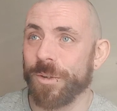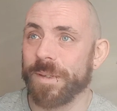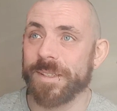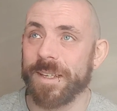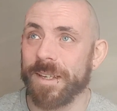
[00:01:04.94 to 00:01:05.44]
new
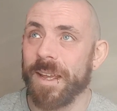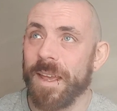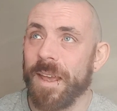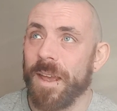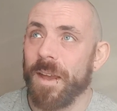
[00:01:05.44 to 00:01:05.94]
whiskey
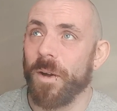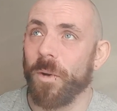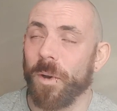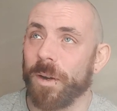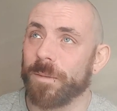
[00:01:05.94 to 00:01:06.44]

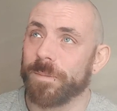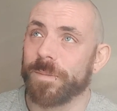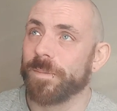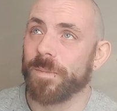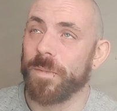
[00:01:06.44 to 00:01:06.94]
or
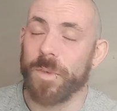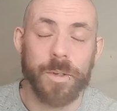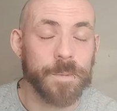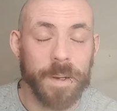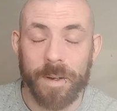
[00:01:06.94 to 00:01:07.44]
new
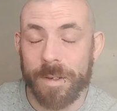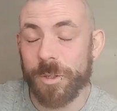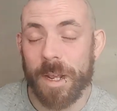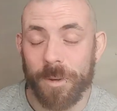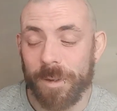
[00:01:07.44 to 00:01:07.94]
spirit in
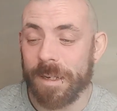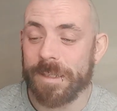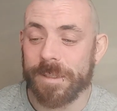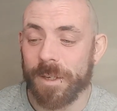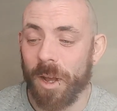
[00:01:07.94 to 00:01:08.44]
general
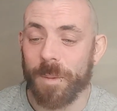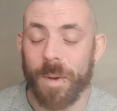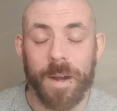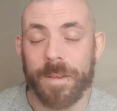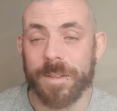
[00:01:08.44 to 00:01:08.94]
is not a
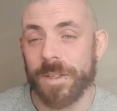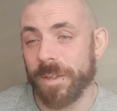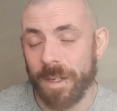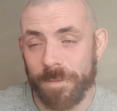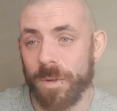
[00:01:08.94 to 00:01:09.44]
bar that's going
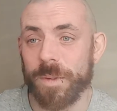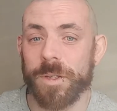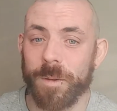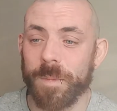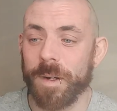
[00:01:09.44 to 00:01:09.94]
to give you a
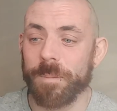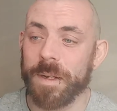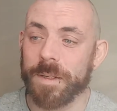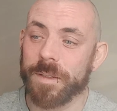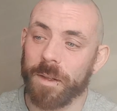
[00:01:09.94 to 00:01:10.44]
tumbler,
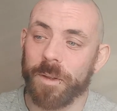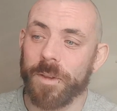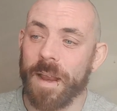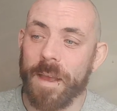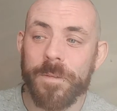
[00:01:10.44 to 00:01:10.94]
because although
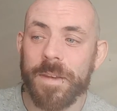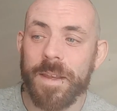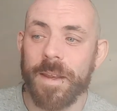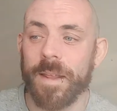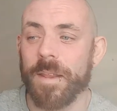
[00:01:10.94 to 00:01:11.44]
they're
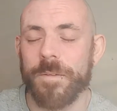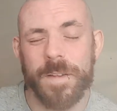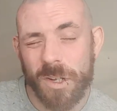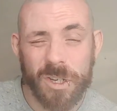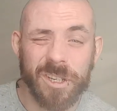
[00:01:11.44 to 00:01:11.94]
hefty and they
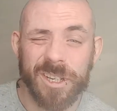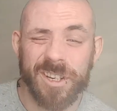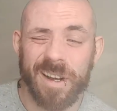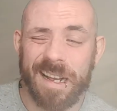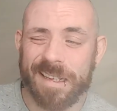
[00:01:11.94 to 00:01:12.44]
feel good in
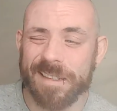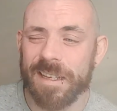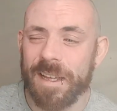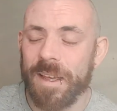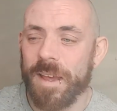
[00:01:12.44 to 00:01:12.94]
your hand,
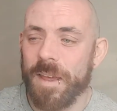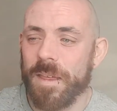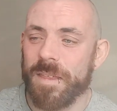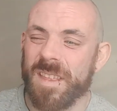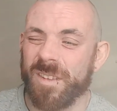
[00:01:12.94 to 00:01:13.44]

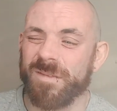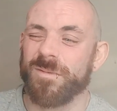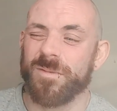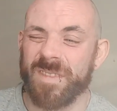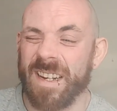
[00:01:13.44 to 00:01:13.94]
they're
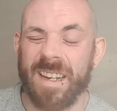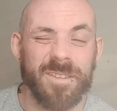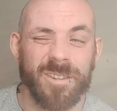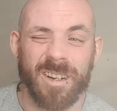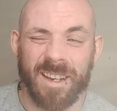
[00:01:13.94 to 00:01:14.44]
really
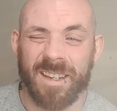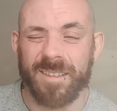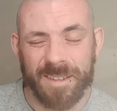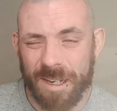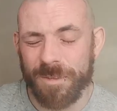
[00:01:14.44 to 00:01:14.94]
for like
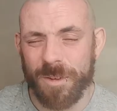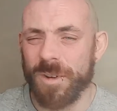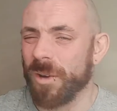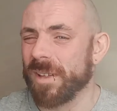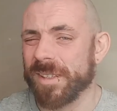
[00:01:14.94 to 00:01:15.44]
if you
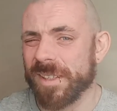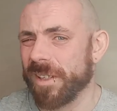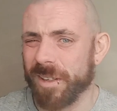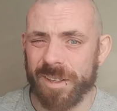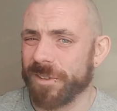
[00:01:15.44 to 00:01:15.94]
know this and
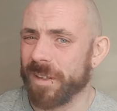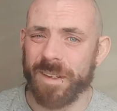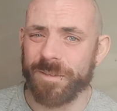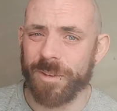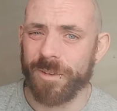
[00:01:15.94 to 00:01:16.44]
you're going to drink
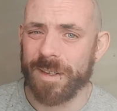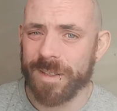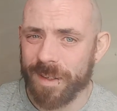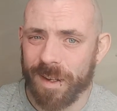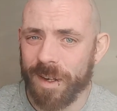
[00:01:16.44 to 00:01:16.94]
it for the
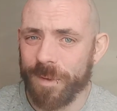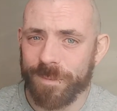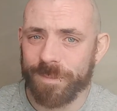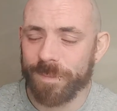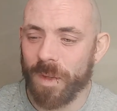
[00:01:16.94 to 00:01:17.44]
rest of the night,
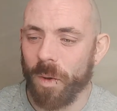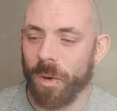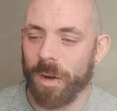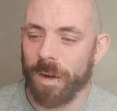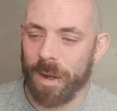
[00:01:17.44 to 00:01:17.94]

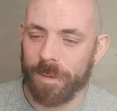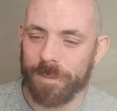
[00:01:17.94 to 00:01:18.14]
or